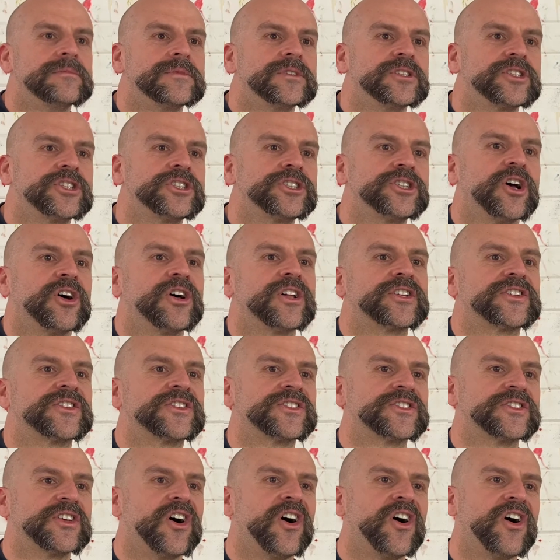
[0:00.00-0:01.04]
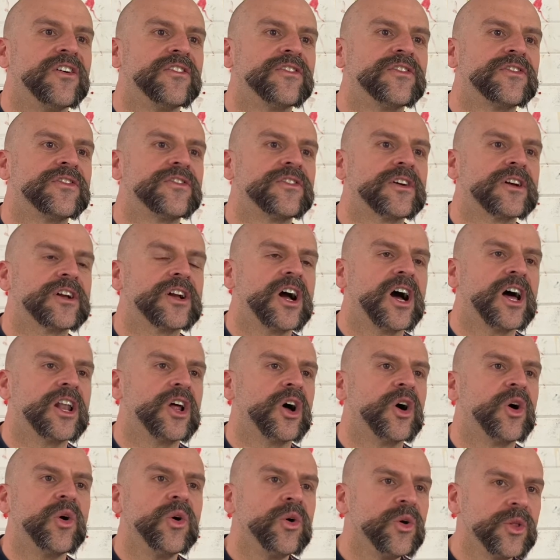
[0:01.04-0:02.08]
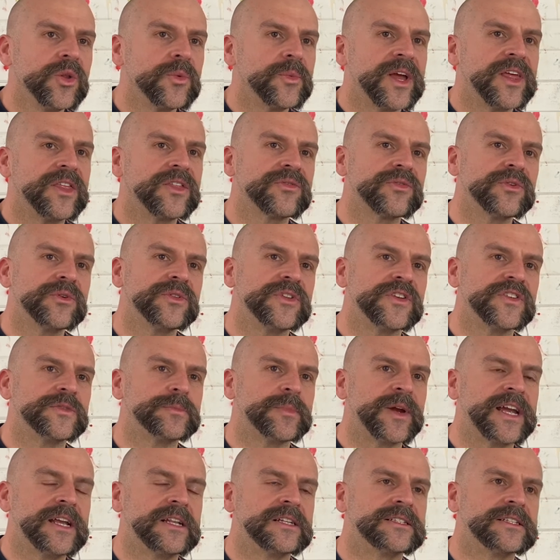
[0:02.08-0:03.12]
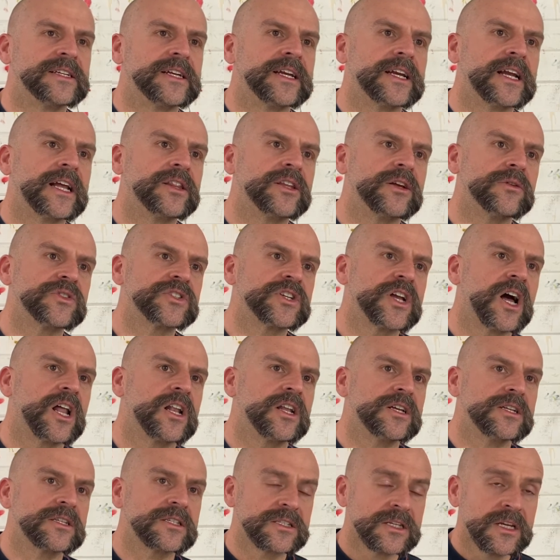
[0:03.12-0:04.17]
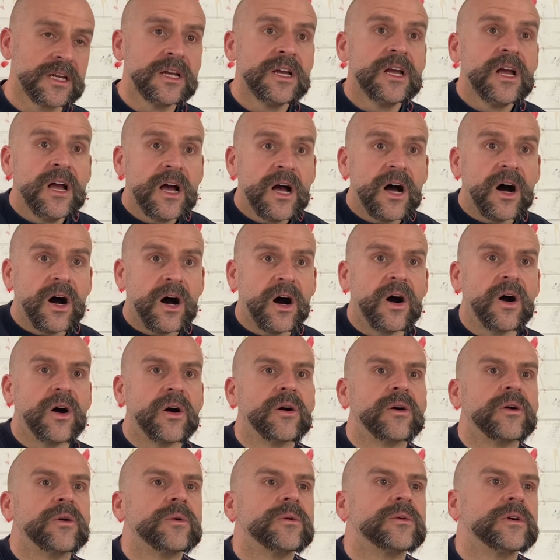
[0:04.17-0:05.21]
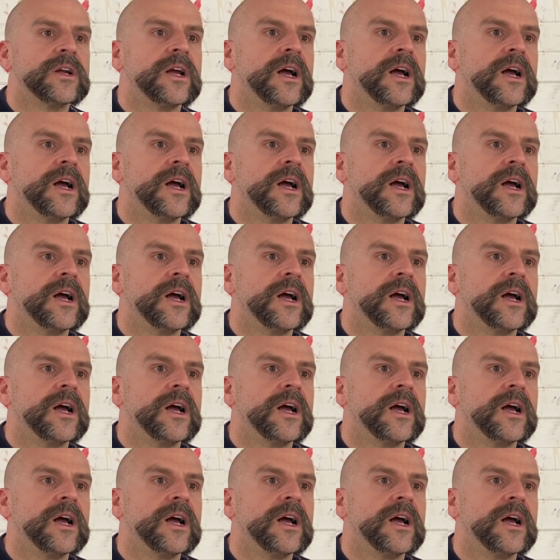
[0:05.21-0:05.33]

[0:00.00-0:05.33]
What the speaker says: shots of colour all the way through this painting, and those colours are